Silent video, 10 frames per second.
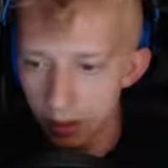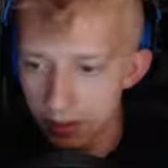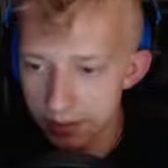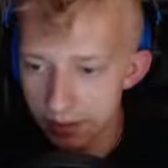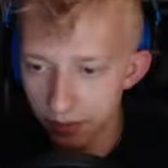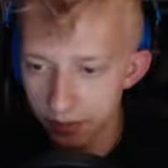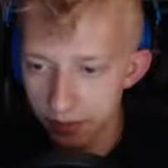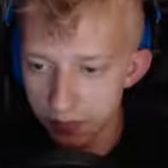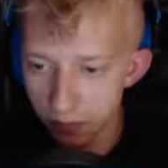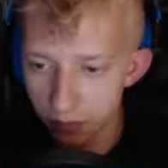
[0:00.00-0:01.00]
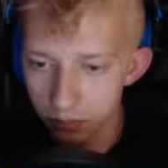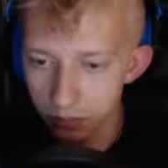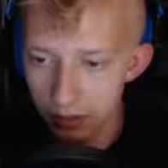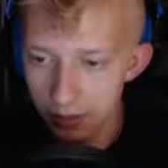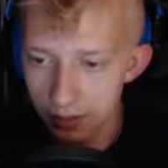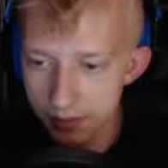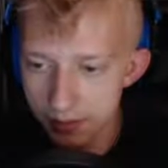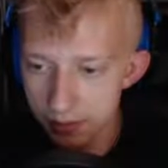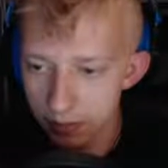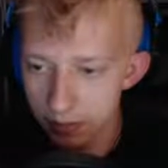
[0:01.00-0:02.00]
Identify scroll.
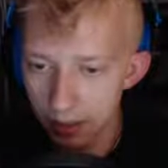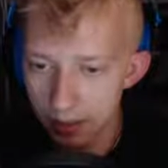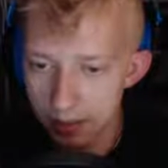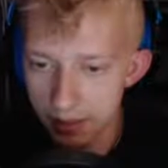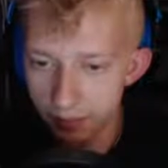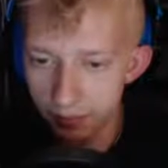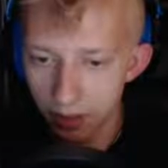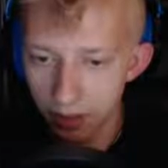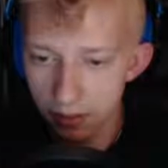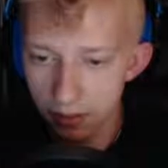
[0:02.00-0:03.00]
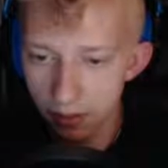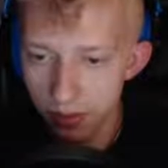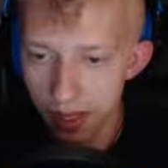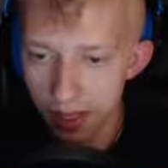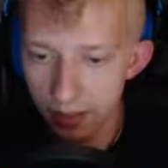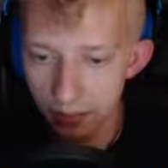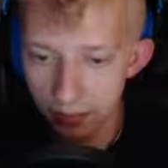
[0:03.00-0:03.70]
Let's identify that.